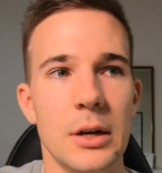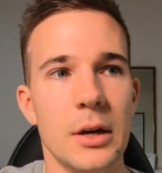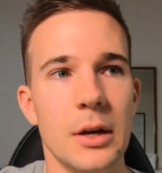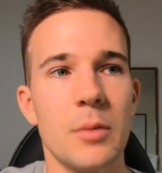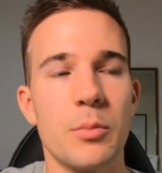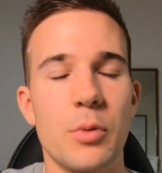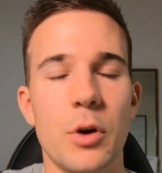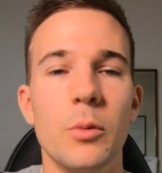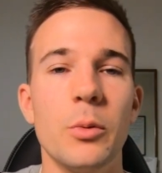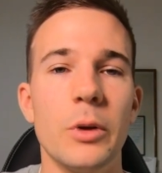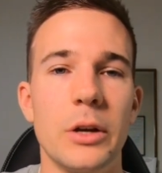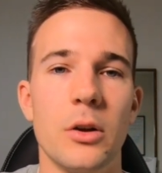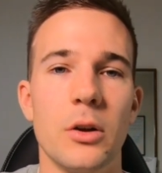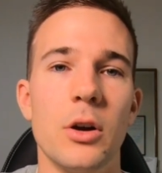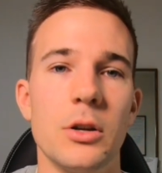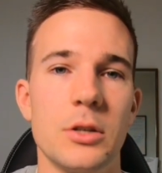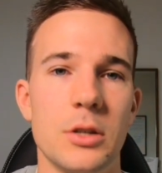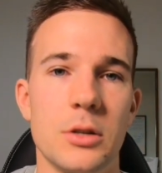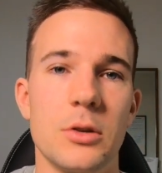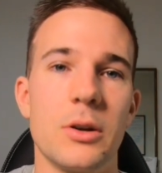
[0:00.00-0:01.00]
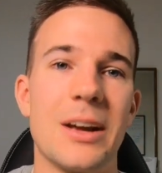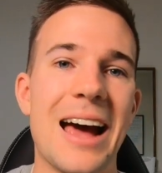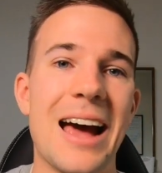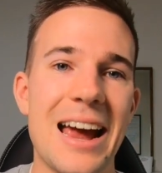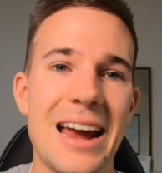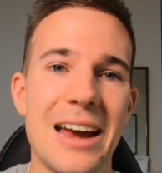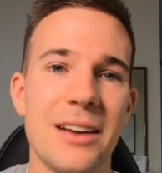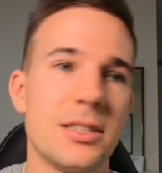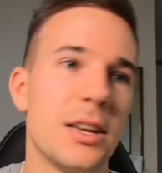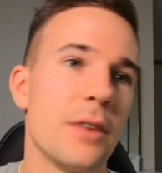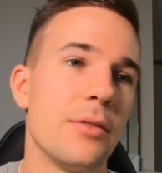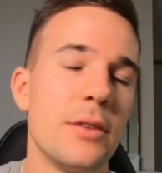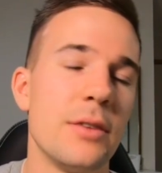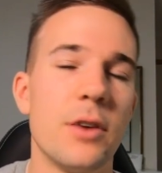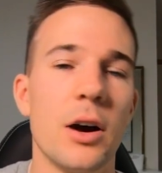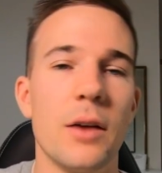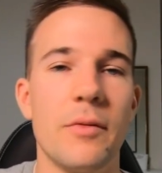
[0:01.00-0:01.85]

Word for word: probably close to sort of 75,